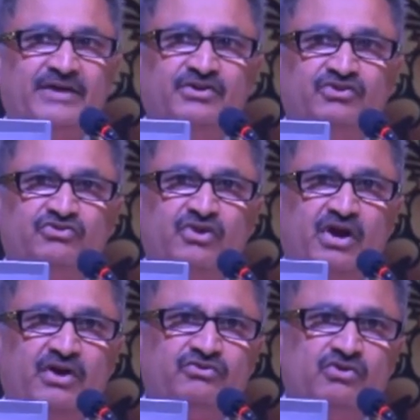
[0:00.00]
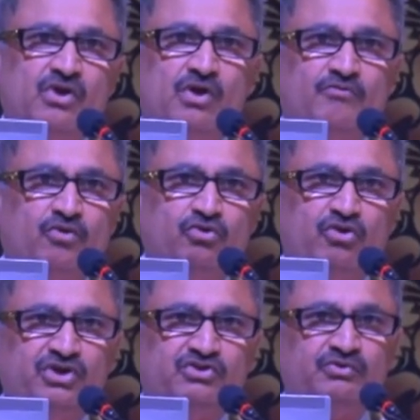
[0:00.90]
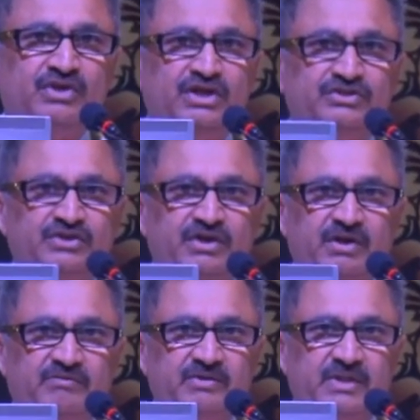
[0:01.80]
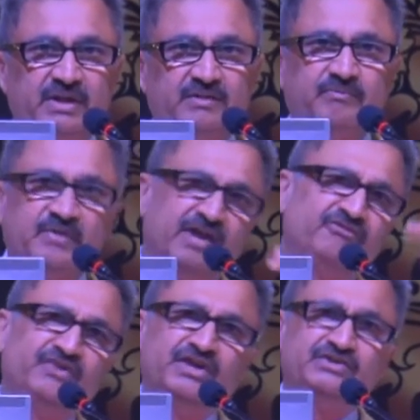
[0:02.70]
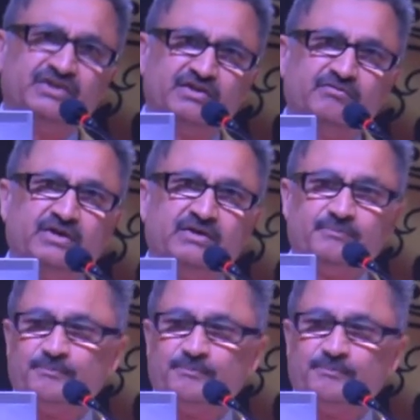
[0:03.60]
acne scars, photo rejuvenation, and everything. Can I finish in the video?